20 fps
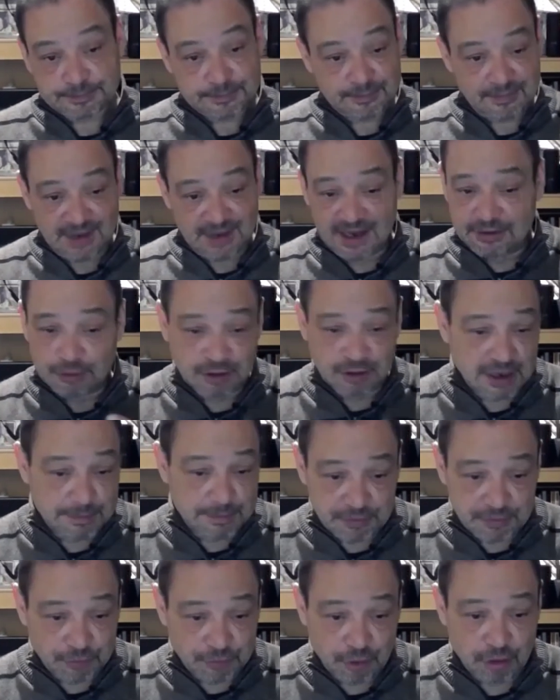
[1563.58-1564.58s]
And don't get
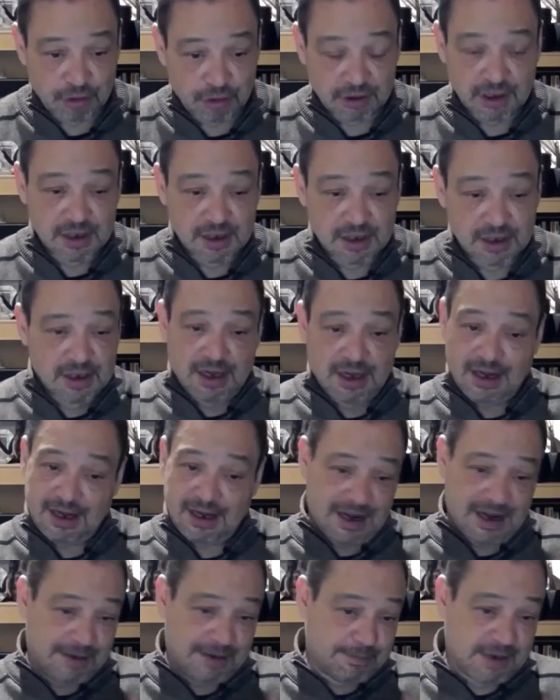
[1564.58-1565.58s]
me wrong,
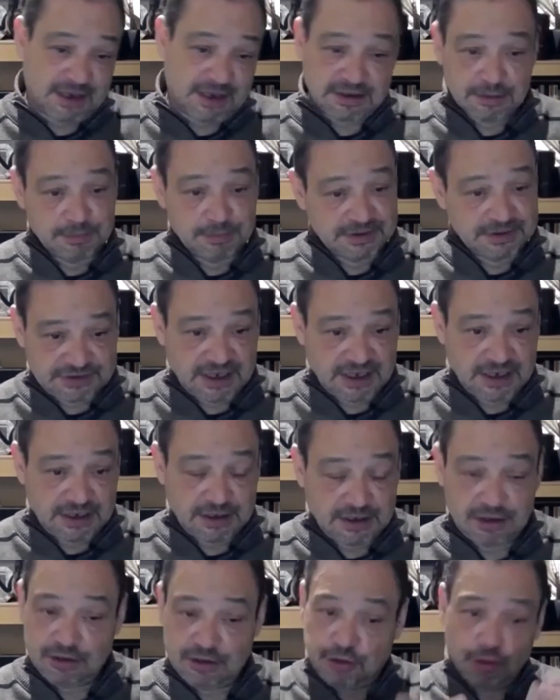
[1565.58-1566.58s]
I make the mistake.
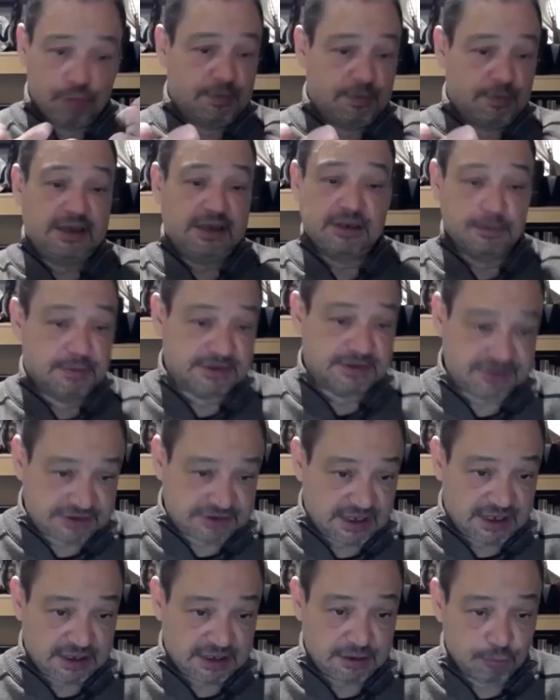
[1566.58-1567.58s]
You make the mistake.